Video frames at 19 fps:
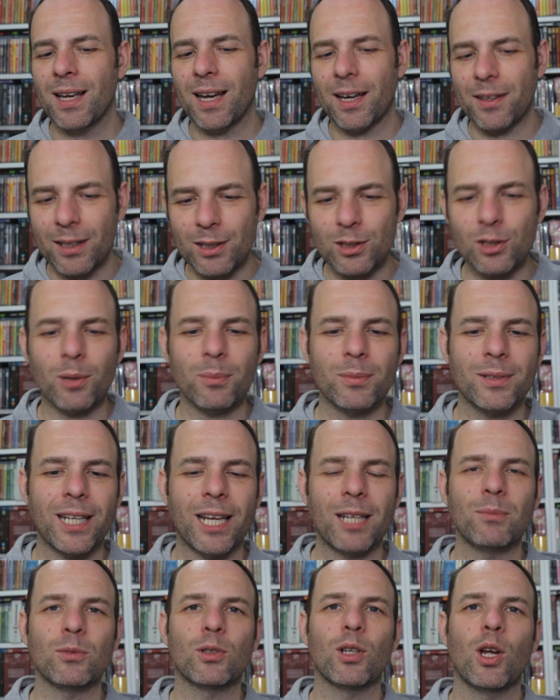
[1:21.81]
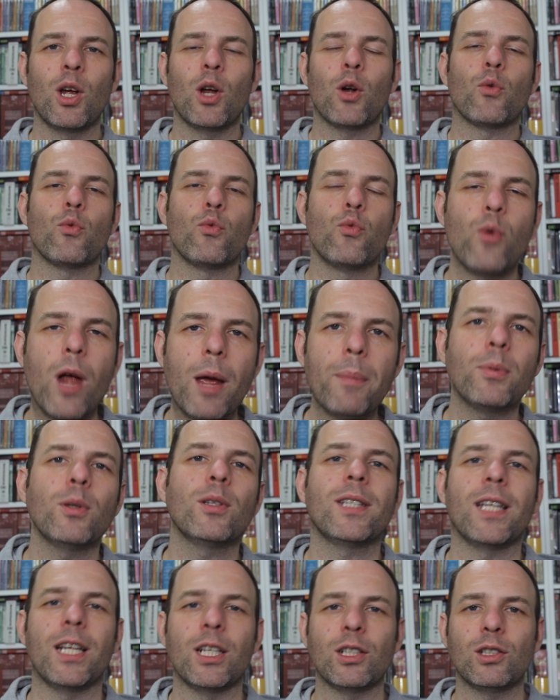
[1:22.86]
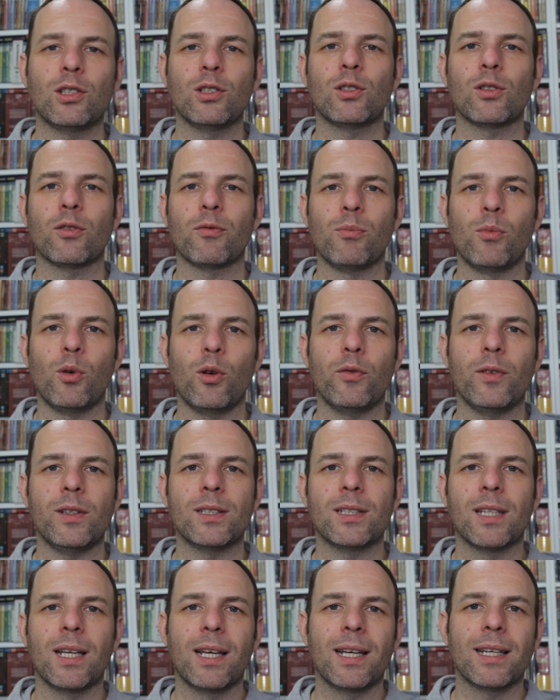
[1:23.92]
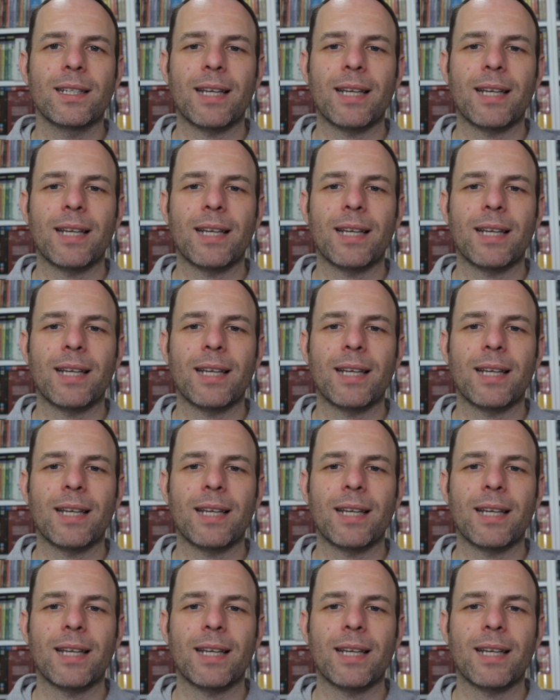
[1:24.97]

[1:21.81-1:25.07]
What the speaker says: I think sometimes reputations of movies